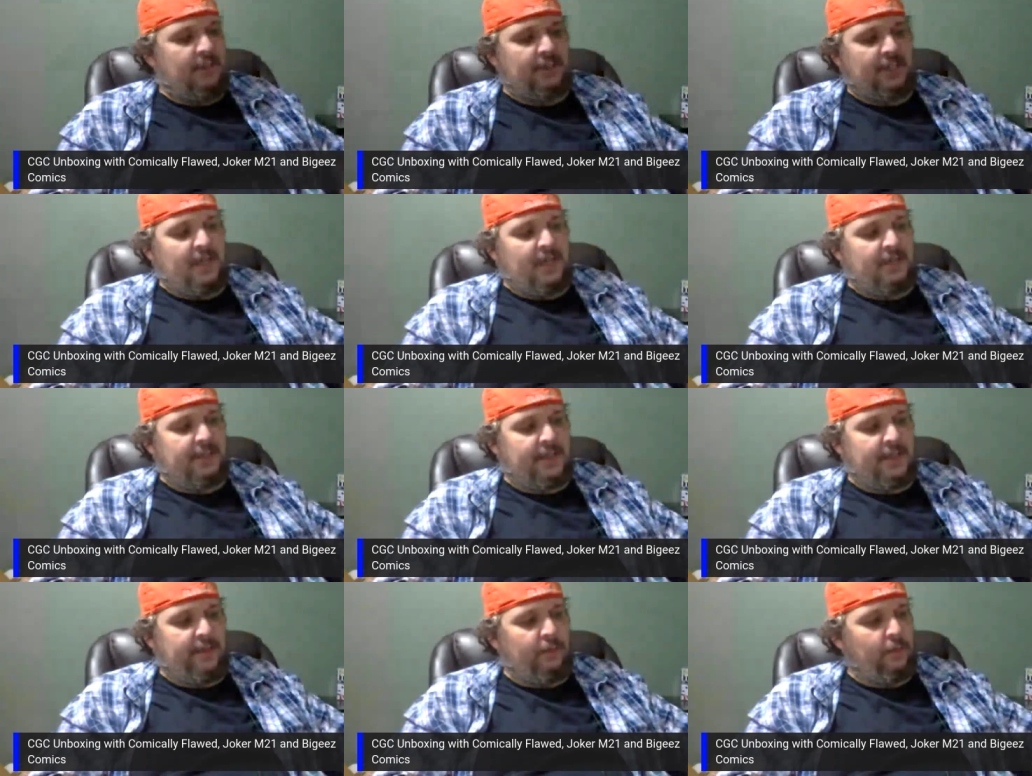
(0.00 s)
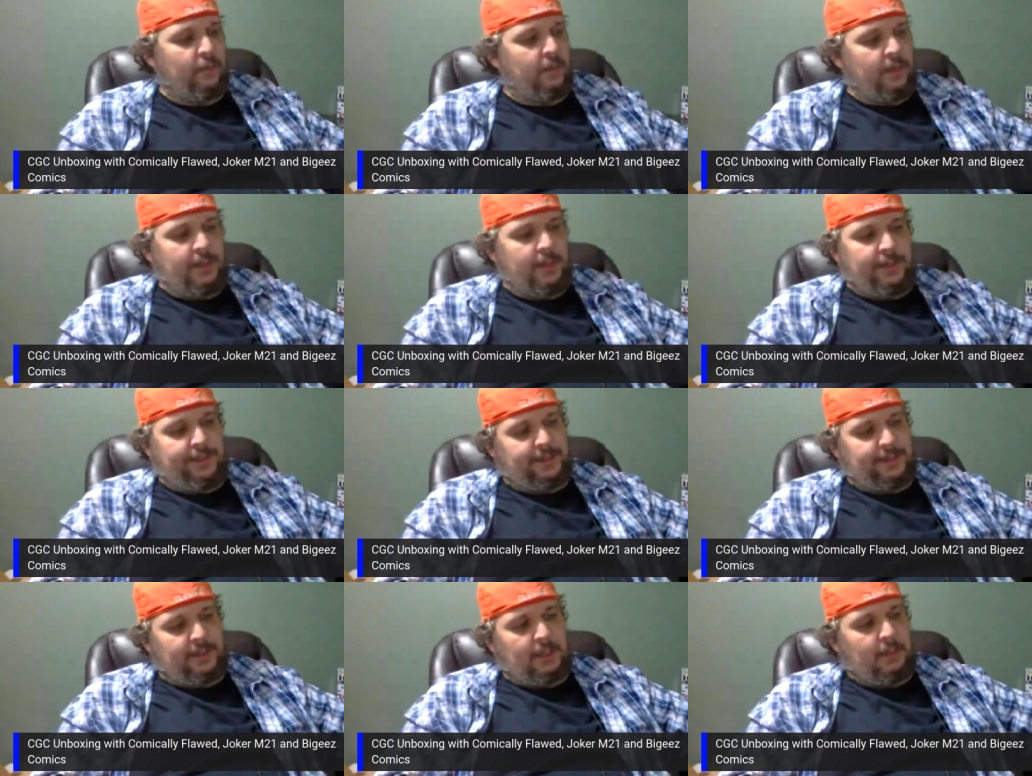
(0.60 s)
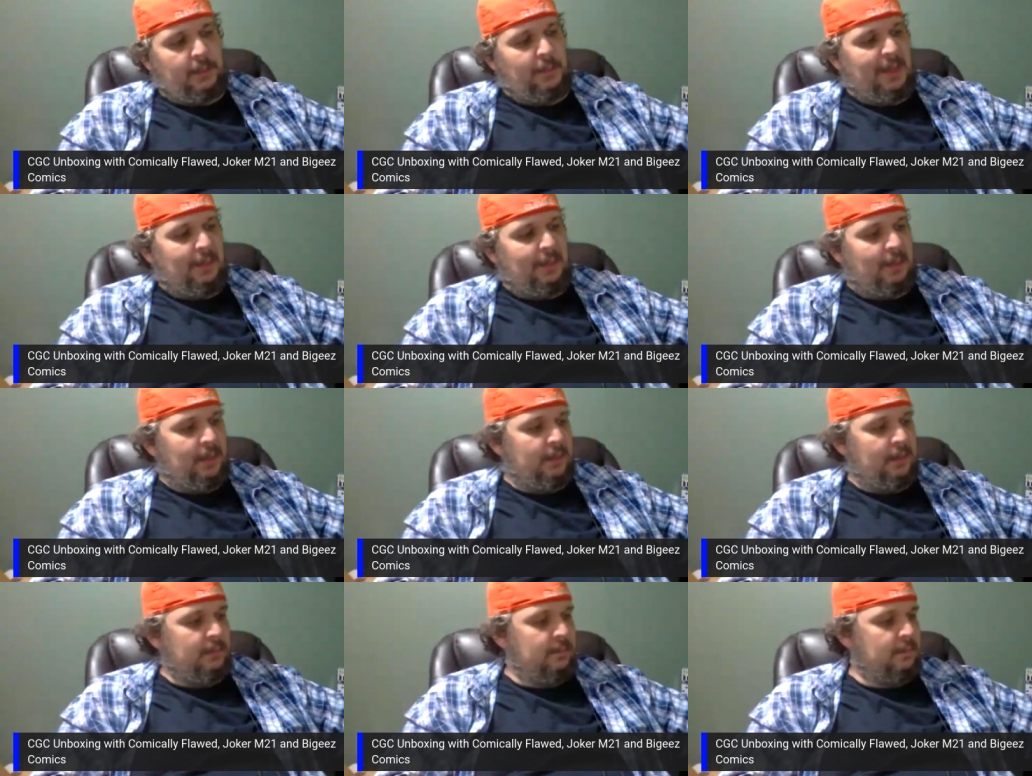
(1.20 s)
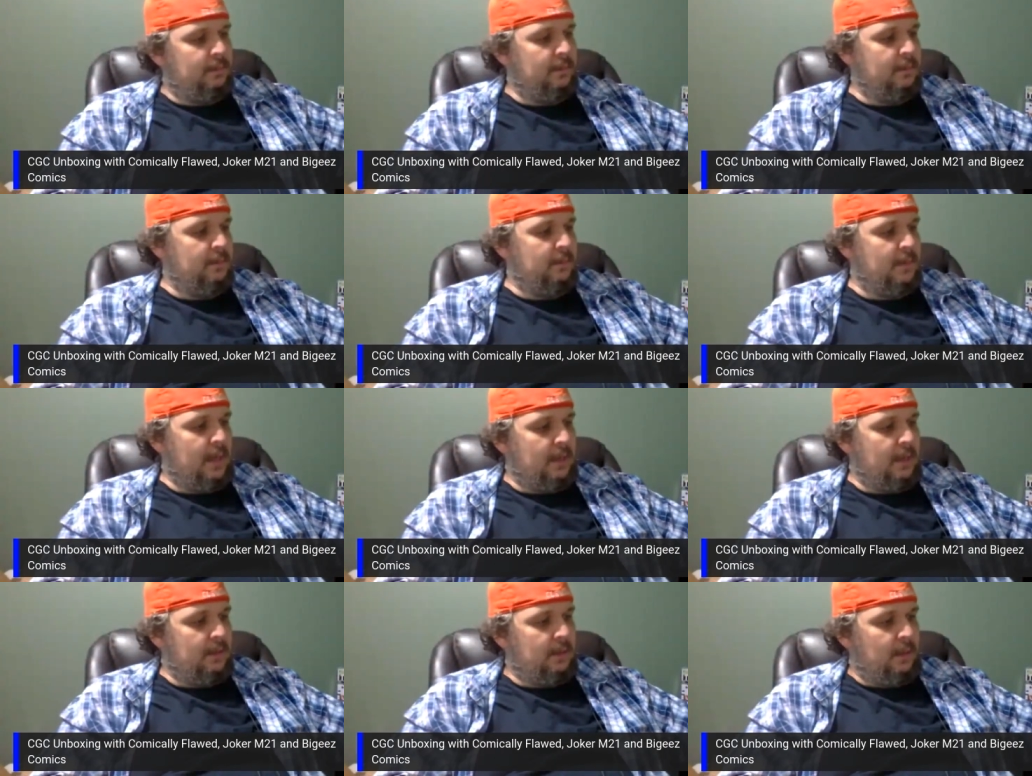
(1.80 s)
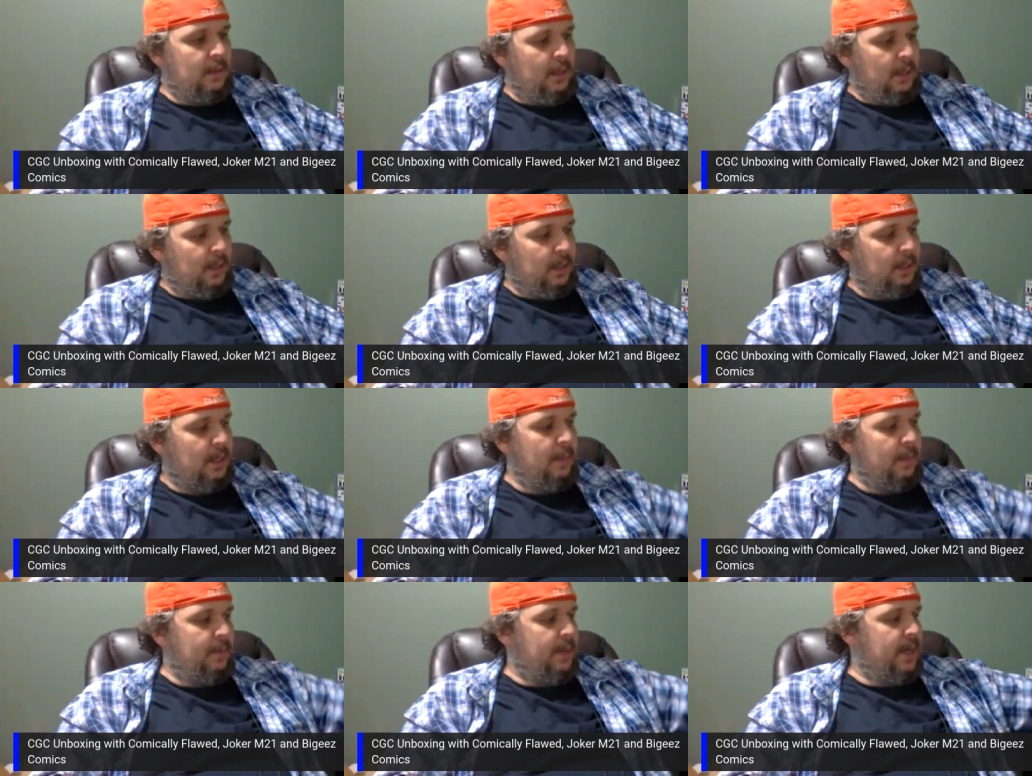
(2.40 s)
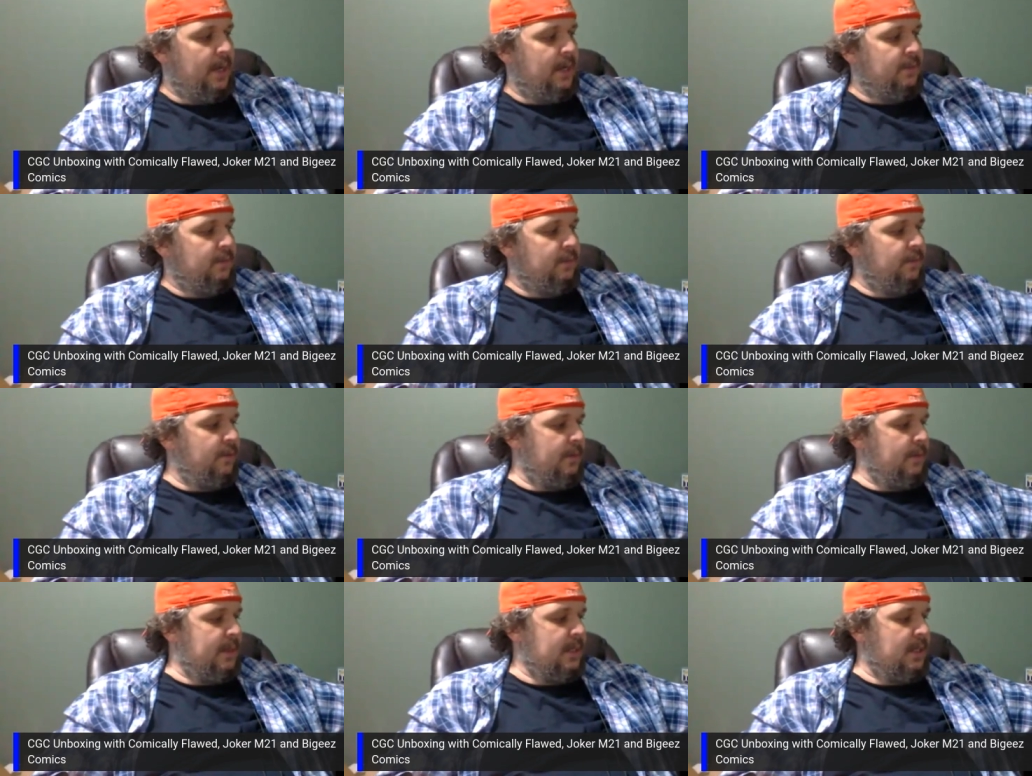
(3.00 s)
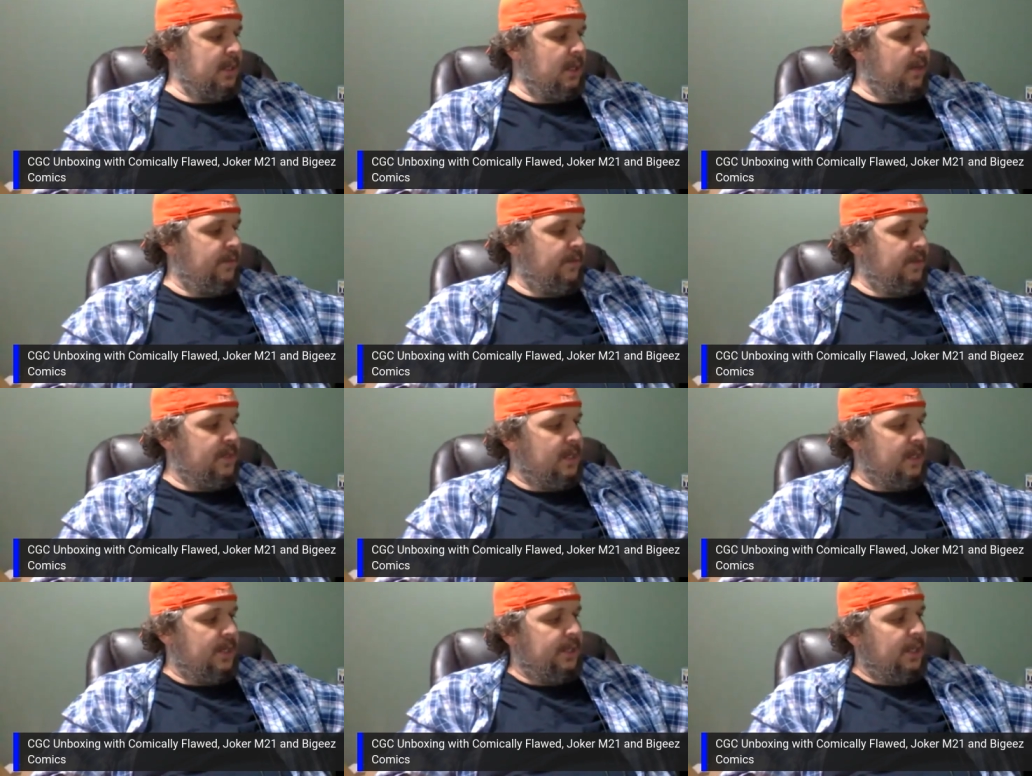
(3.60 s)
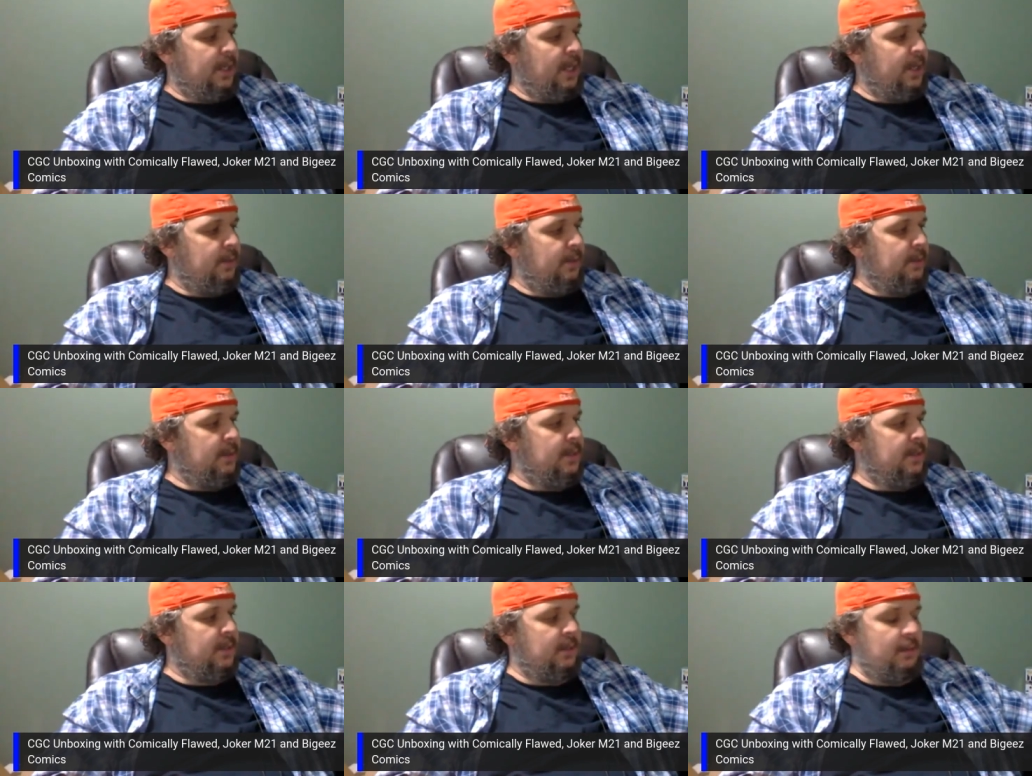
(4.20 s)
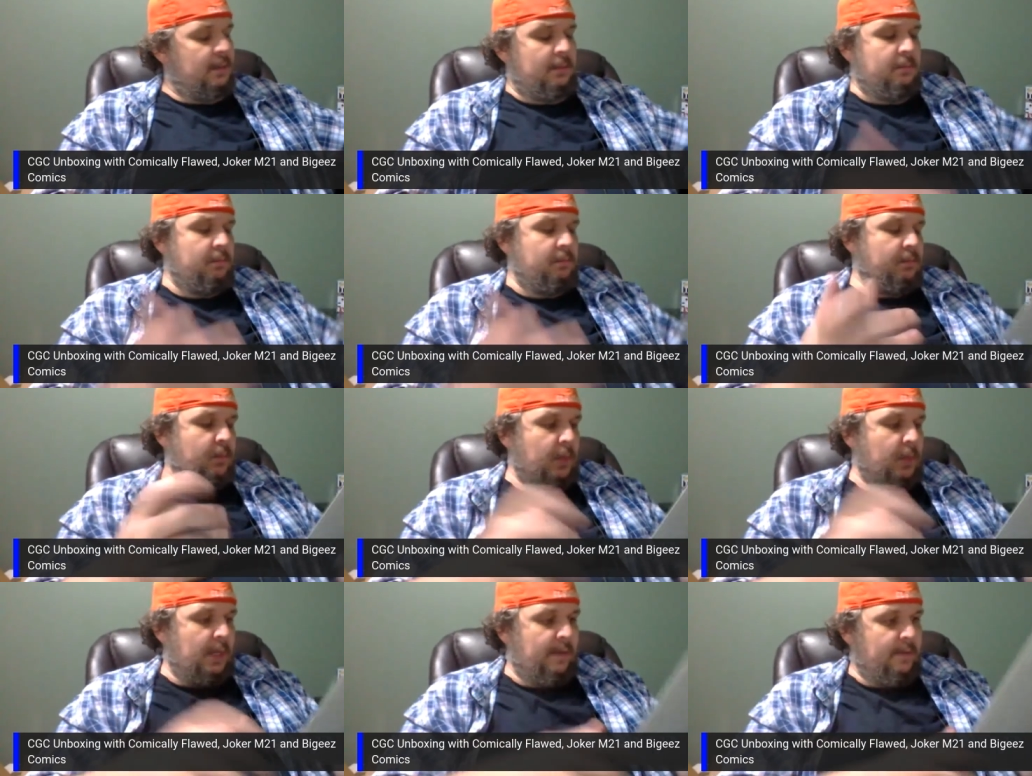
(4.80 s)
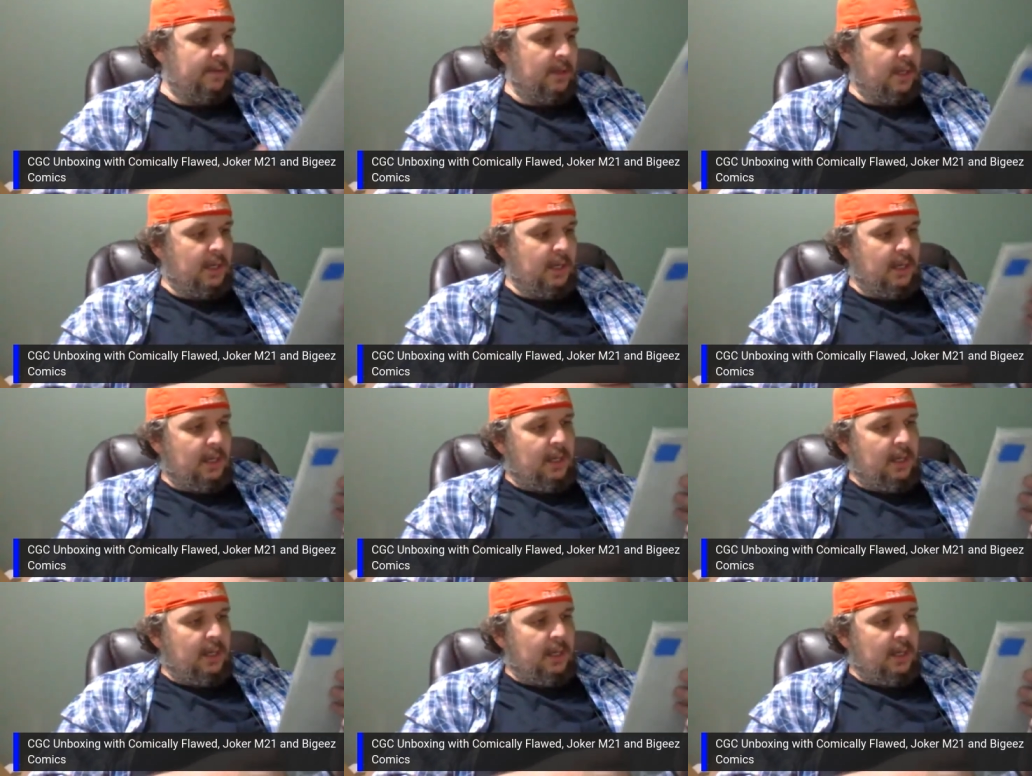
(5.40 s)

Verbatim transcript: out several runs and then maybe keep a nice one for myself and sell the other ones or whatever.